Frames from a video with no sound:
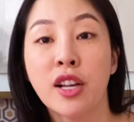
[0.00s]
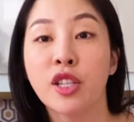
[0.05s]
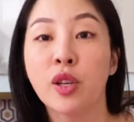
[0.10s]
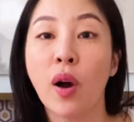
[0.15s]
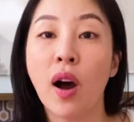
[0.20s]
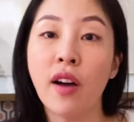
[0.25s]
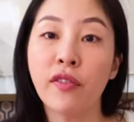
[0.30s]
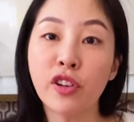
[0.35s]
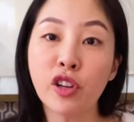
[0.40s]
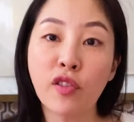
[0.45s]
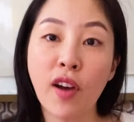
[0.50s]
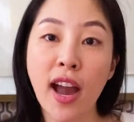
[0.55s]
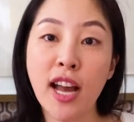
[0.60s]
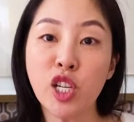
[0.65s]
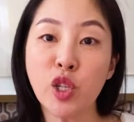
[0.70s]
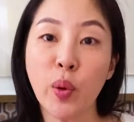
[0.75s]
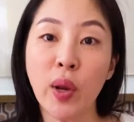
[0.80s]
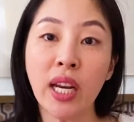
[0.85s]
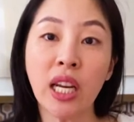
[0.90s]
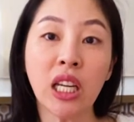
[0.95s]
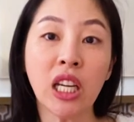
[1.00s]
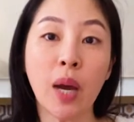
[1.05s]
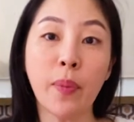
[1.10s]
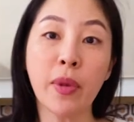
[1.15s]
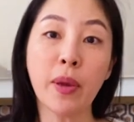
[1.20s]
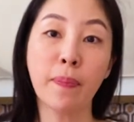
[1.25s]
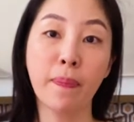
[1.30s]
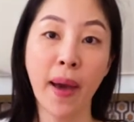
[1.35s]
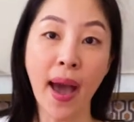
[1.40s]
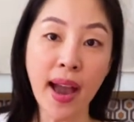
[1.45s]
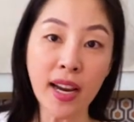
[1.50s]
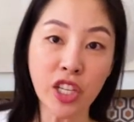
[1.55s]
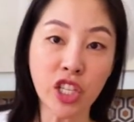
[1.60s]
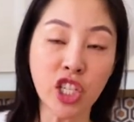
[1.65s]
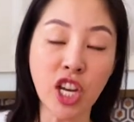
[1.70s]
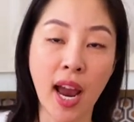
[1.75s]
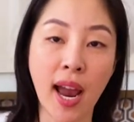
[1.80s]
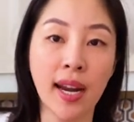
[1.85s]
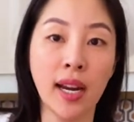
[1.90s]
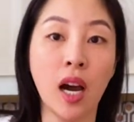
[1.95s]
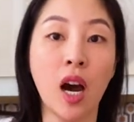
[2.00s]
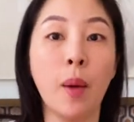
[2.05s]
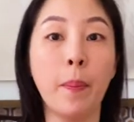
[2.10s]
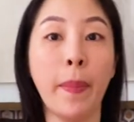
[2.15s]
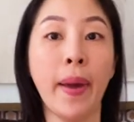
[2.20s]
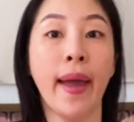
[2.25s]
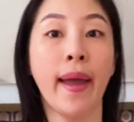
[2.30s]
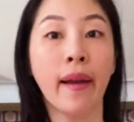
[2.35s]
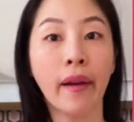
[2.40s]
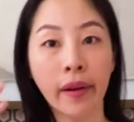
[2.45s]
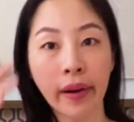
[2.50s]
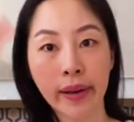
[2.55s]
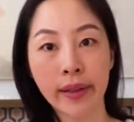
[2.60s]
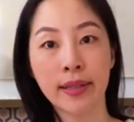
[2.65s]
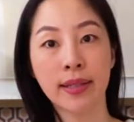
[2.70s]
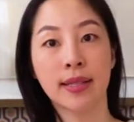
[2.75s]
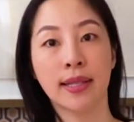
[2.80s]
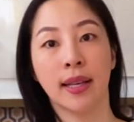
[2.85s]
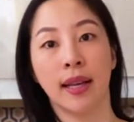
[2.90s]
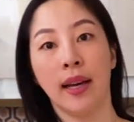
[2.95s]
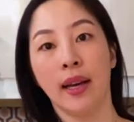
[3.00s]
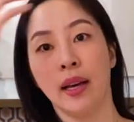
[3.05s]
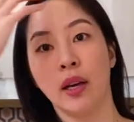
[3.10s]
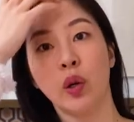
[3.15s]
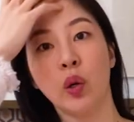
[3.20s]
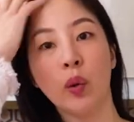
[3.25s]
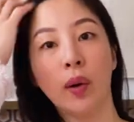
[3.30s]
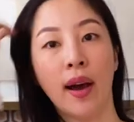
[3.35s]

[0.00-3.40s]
So after graduating and coming back to China, our parents, who